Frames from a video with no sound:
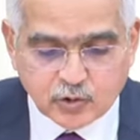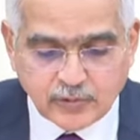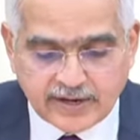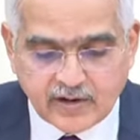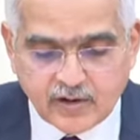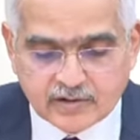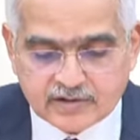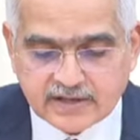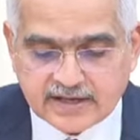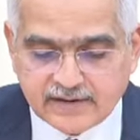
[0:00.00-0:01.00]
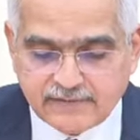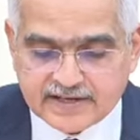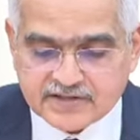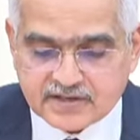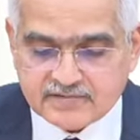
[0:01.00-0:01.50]
to weigh on the
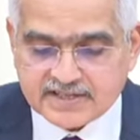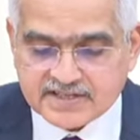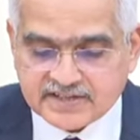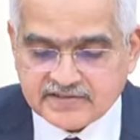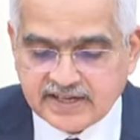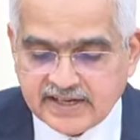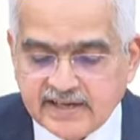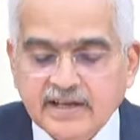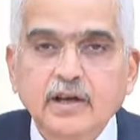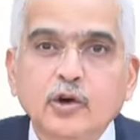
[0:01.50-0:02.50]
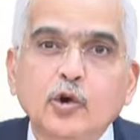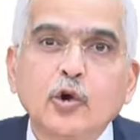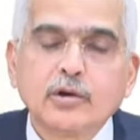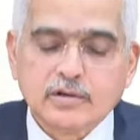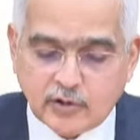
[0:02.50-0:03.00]
inflation trajectory
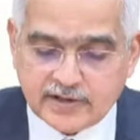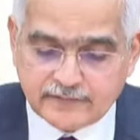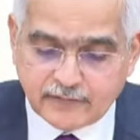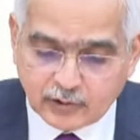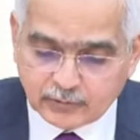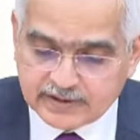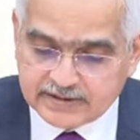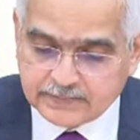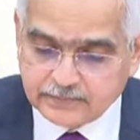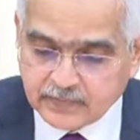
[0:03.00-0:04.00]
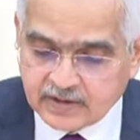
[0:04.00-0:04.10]
going forward.